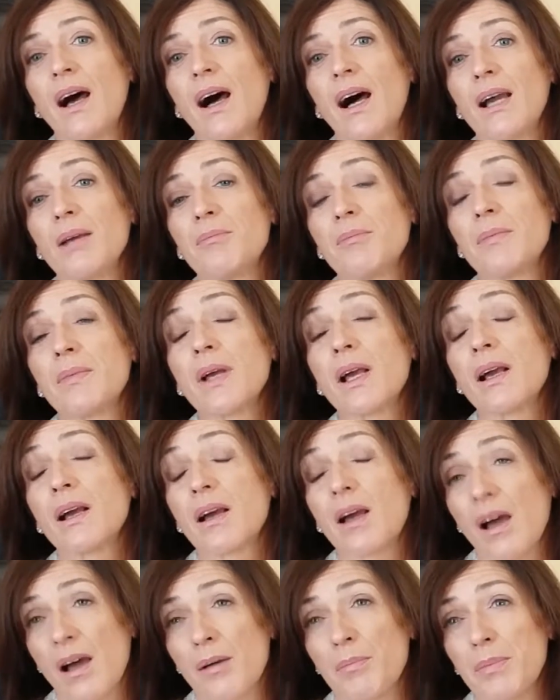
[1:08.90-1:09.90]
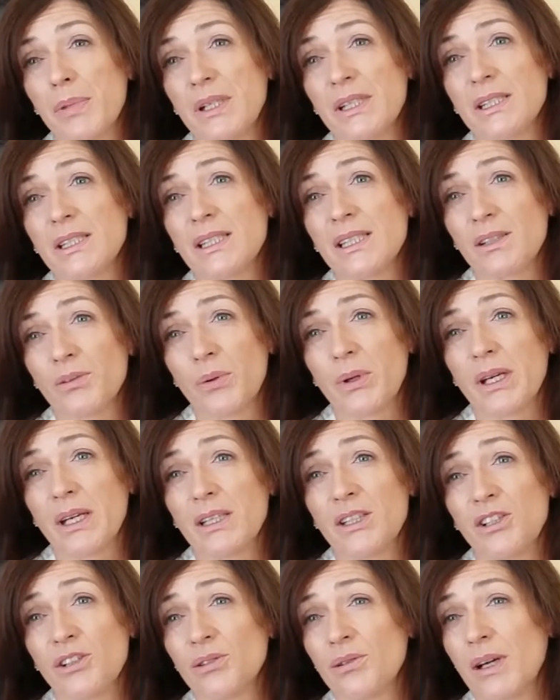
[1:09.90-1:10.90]
I'm competent in what
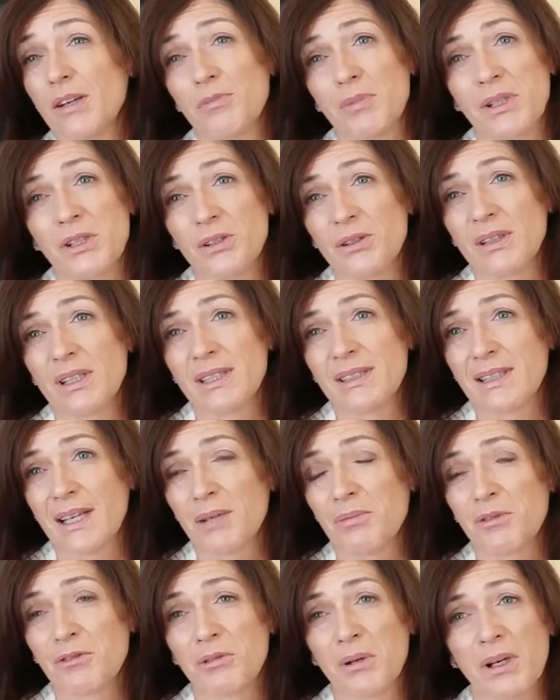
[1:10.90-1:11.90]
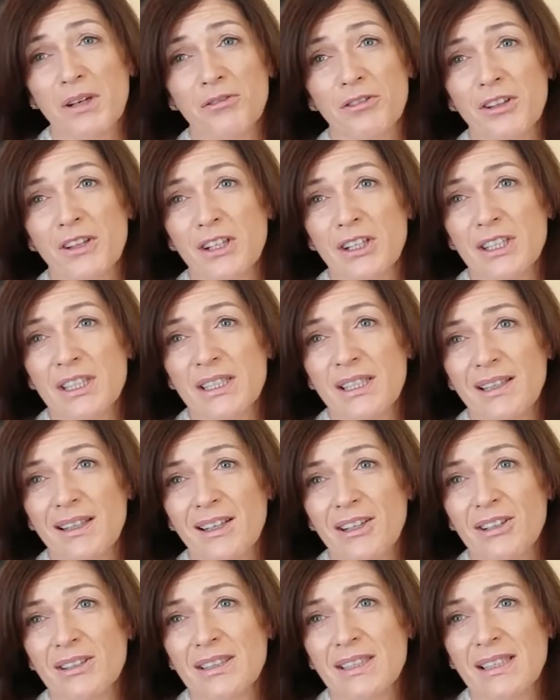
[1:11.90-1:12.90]
I do. I've been doing this type of work for 13
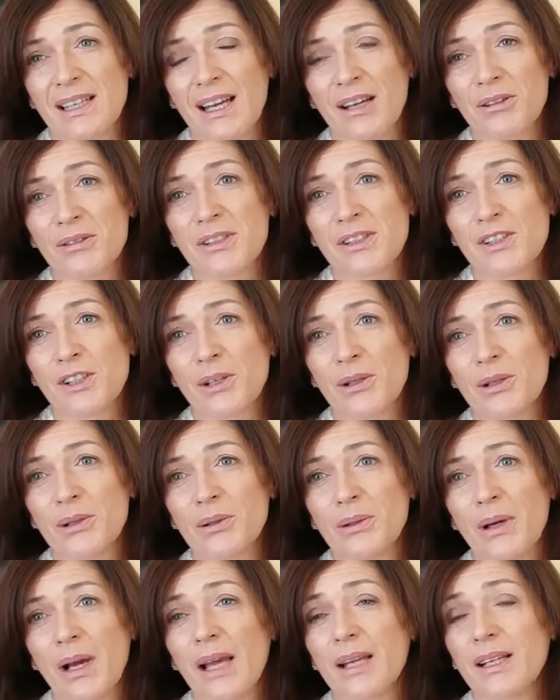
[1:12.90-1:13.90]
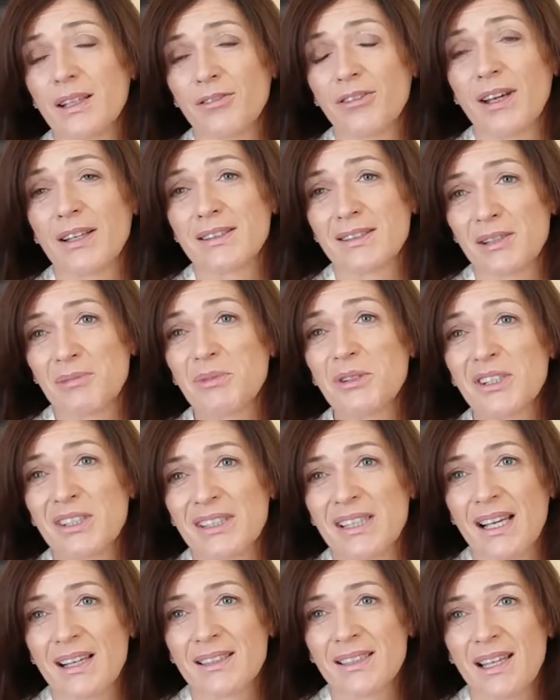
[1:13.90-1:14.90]
years now, so, and I've had some
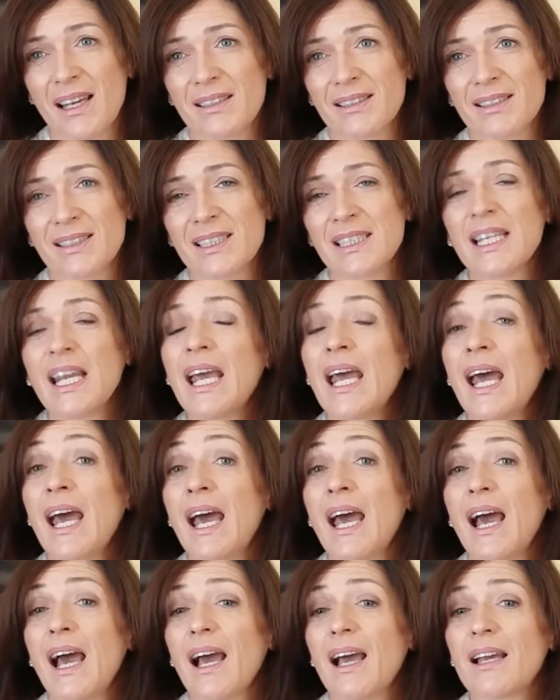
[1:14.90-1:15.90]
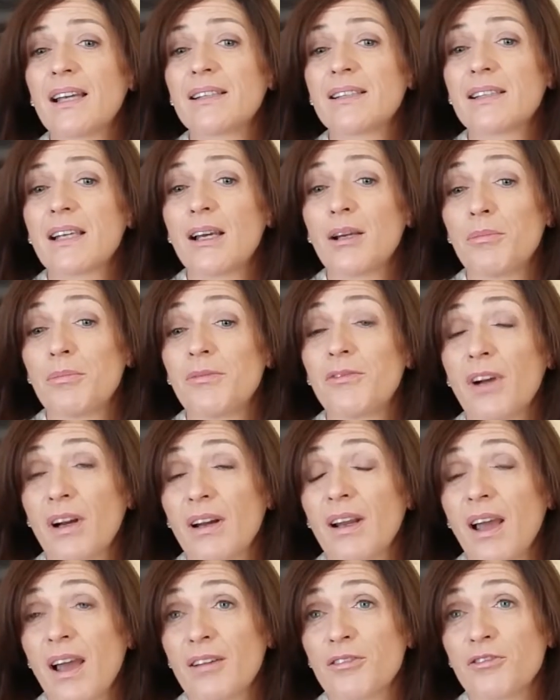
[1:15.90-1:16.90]
success at it. And I'm
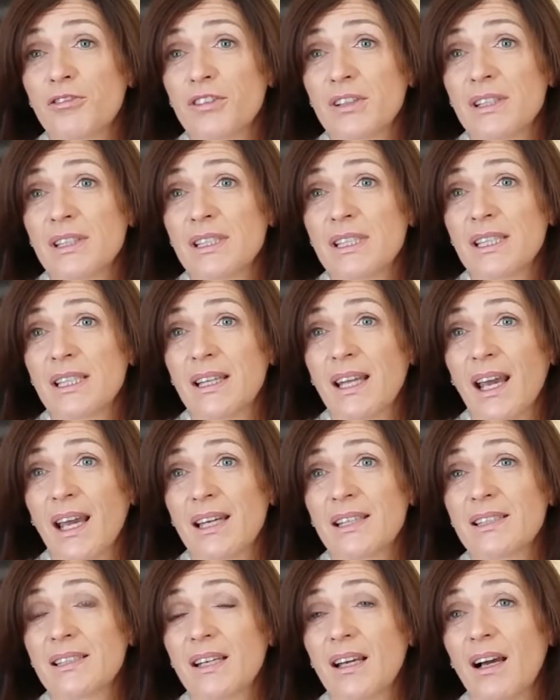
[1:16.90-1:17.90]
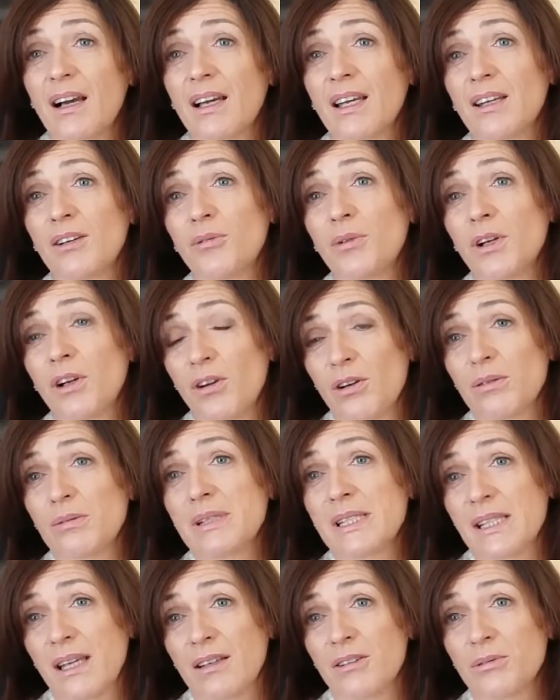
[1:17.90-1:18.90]
very confident that I will
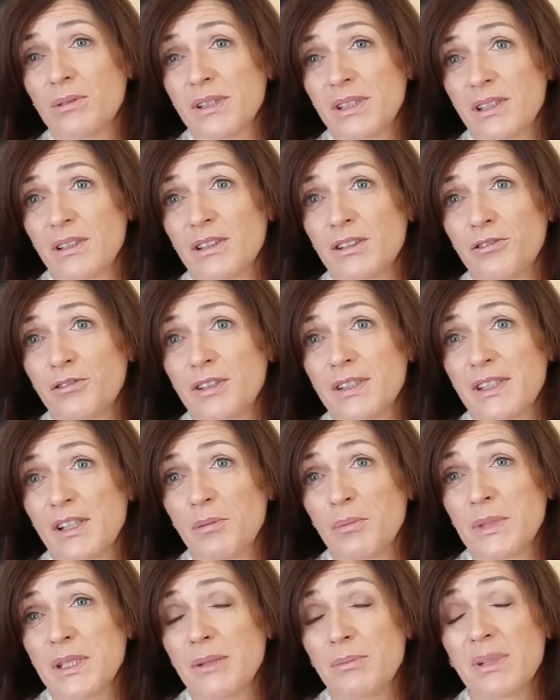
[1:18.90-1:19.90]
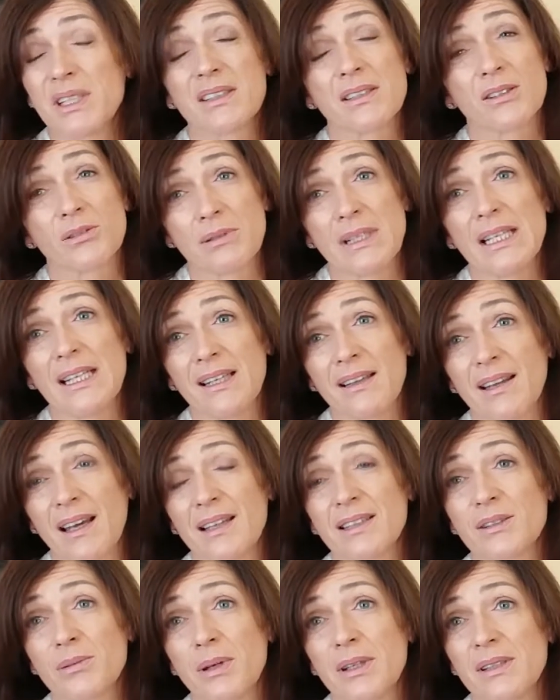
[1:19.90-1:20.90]
always get a result for somebody, because really
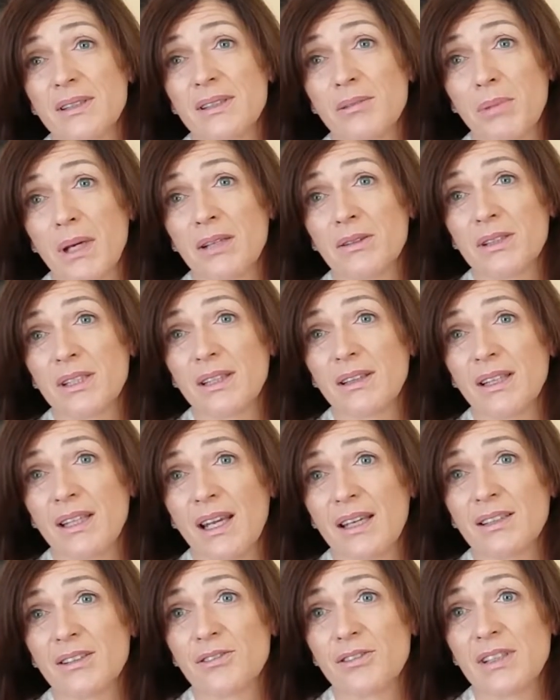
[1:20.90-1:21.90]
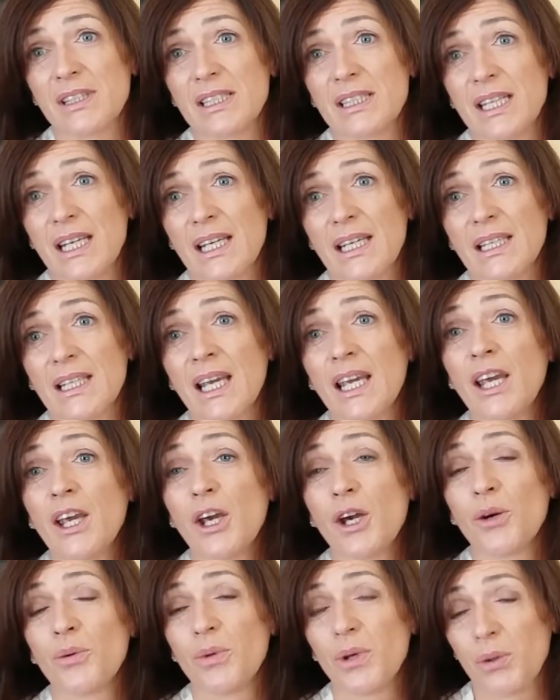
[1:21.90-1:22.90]
that's what it's about at the end of the day.
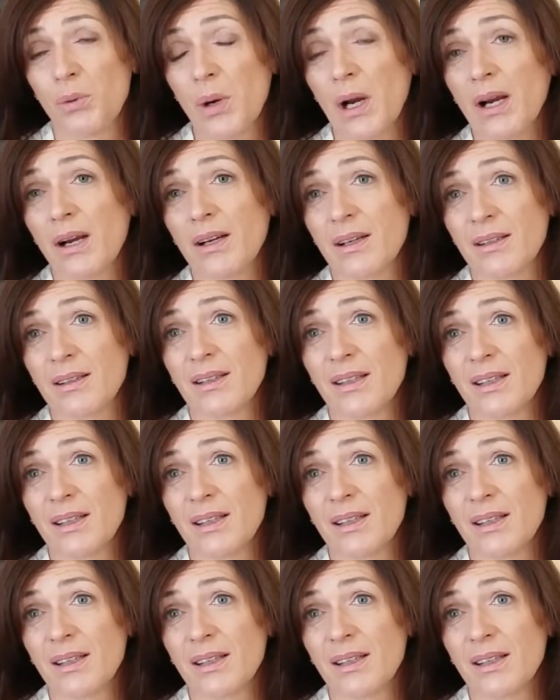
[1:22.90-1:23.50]
We work